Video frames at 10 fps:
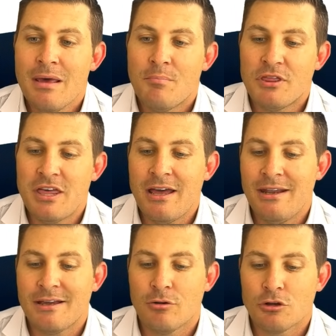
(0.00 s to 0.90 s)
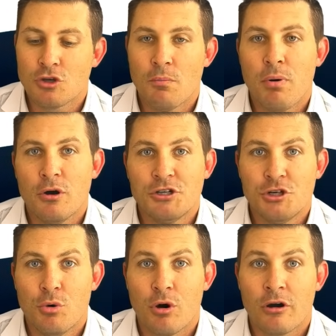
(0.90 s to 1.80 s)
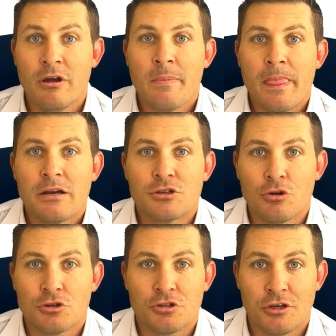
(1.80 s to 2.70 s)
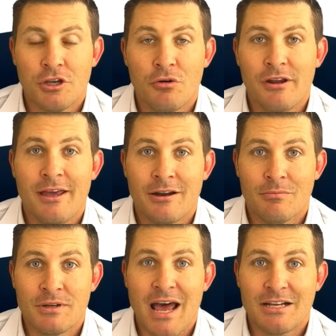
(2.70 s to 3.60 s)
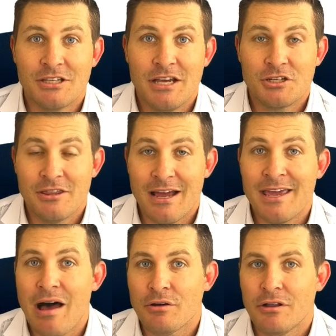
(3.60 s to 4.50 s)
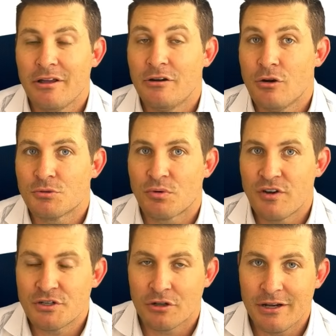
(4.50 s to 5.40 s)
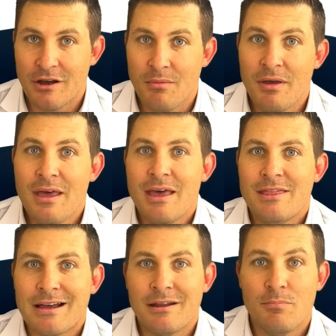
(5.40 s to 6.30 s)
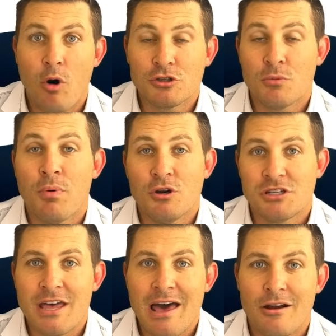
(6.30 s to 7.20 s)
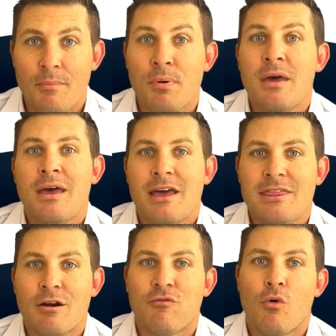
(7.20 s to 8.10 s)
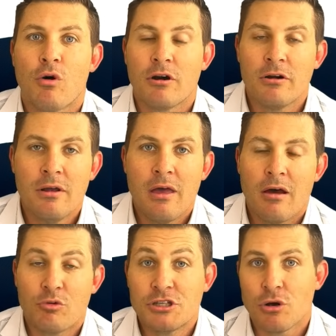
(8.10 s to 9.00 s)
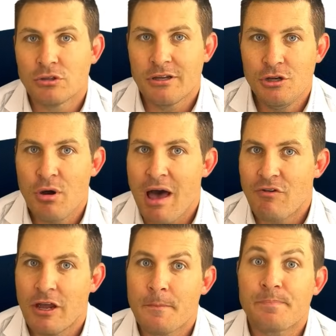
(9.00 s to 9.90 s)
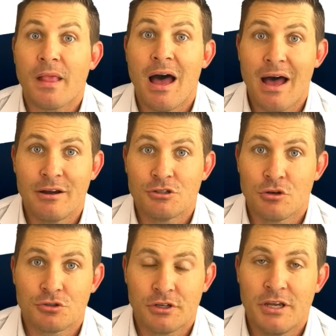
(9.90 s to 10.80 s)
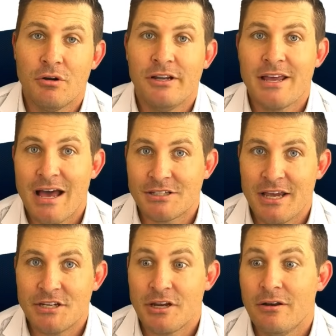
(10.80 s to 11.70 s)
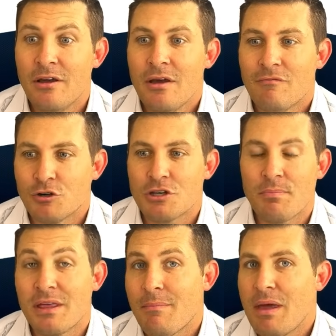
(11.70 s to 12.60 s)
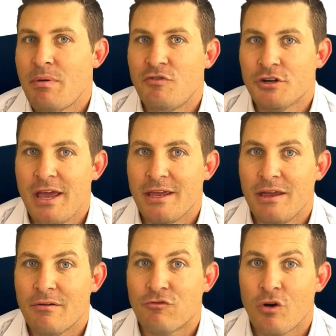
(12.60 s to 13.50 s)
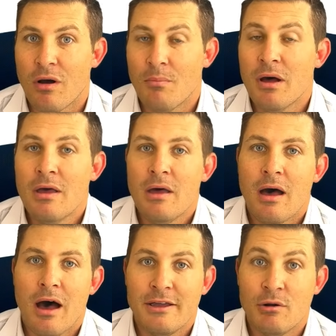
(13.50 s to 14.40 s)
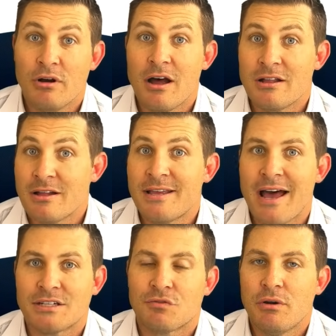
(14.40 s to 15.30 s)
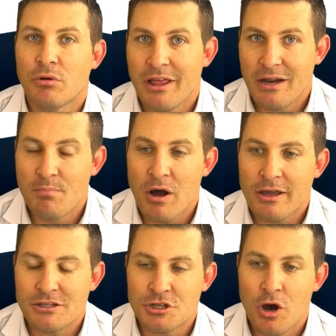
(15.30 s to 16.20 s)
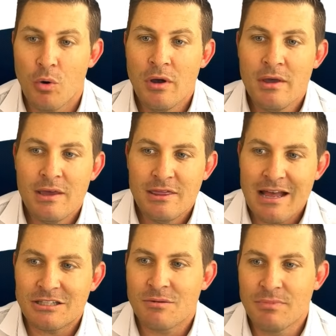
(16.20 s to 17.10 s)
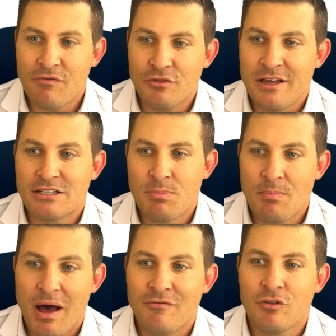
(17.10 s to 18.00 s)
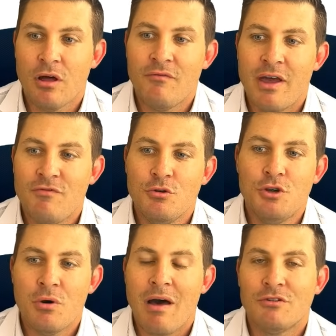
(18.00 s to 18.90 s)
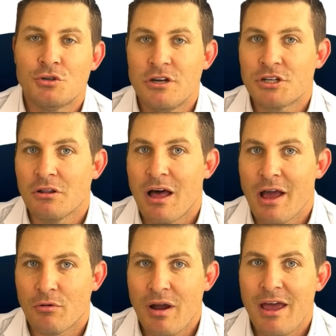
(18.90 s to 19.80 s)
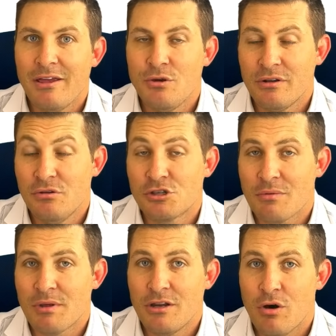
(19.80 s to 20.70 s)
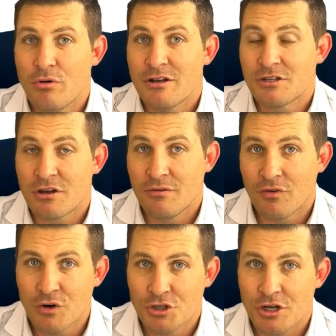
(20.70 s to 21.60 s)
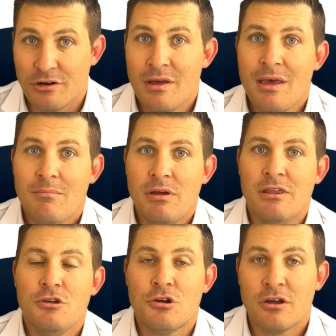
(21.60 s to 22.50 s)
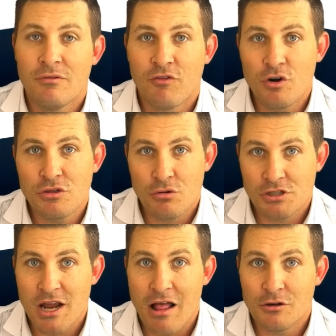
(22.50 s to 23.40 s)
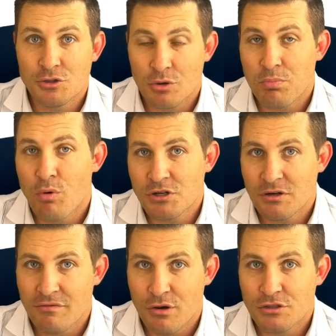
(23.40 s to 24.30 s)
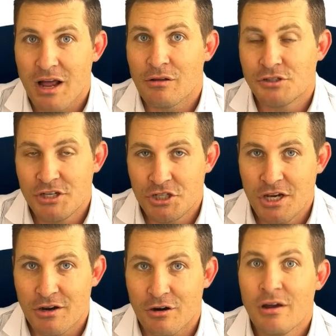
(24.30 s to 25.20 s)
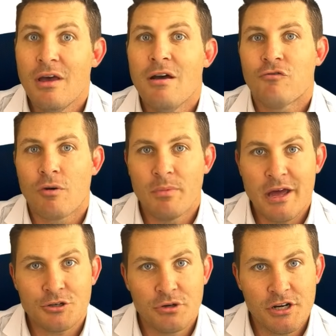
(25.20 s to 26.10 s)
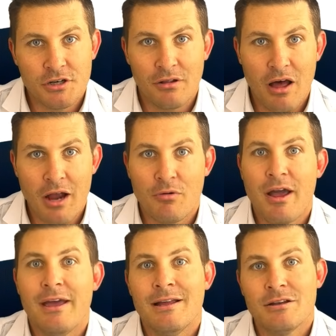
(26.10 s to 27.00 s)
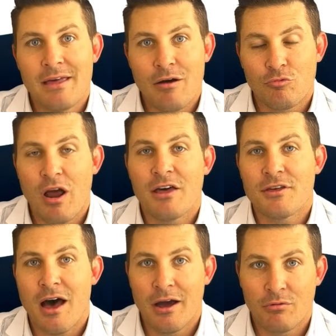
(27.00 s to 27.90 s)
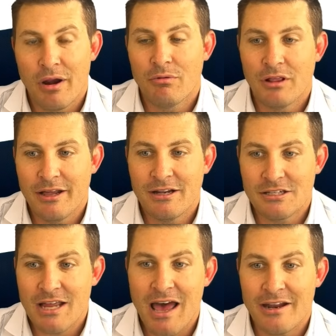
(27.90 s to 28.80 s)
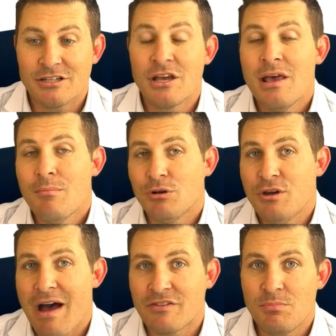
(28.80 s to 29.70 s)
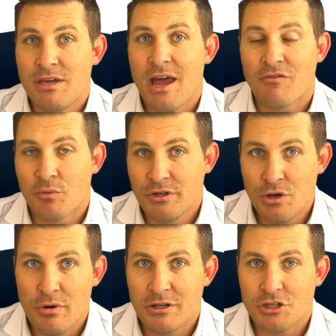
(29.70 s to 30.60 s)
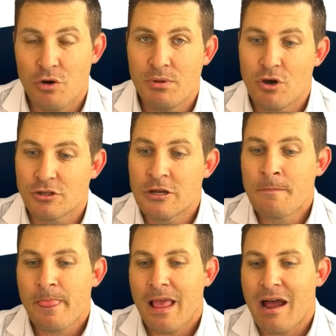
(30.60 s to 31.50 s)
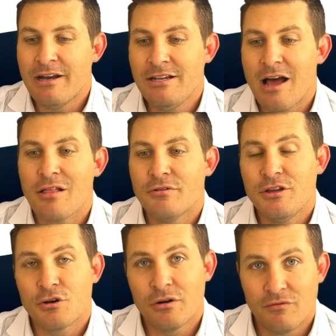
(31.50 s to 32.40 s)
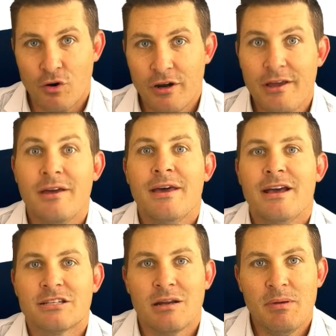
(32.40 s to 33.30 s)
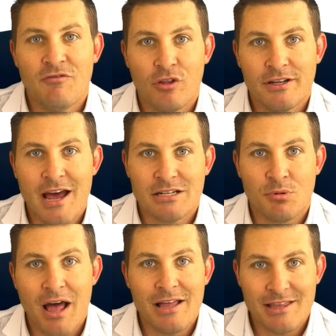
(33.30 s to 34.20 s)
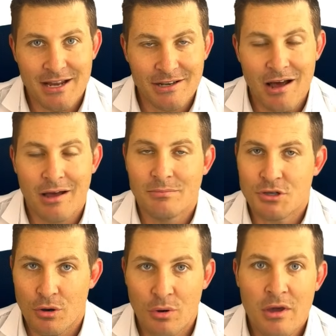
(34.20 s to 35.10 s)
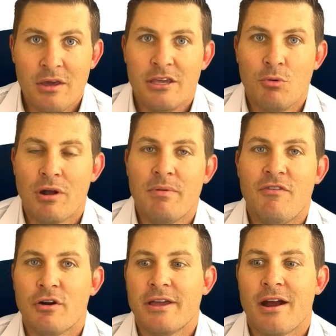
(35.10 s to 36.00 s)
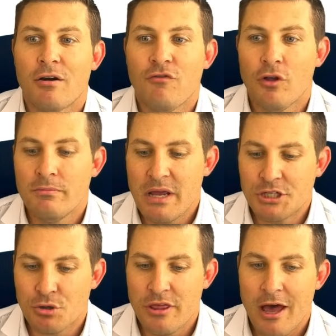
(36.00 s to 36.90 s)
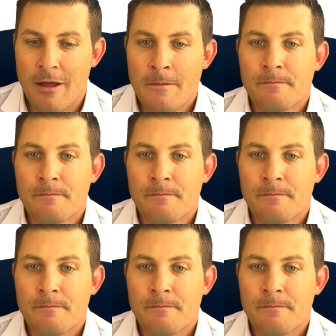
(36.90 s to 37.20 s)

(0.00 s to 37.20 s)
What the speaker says: but then it could also push your Social Security income taxation, that calculator known as provisional income, that could also push that up and therefore result in you having higher Social Security taxation for something that maybe if you're taking it from a tax-free related bucket. So that's some different things to be mindful of. If you do have a traditional IRA, you could do something known as a conversion, meaning that you could convert those dollars or a portion of those dollars each year from that traditional IRA into that Roth IRA related status. But you have to be careful when doing so because any dollar that you're converting is going to be fully taxable at that time. So you want to be very careful and make sure that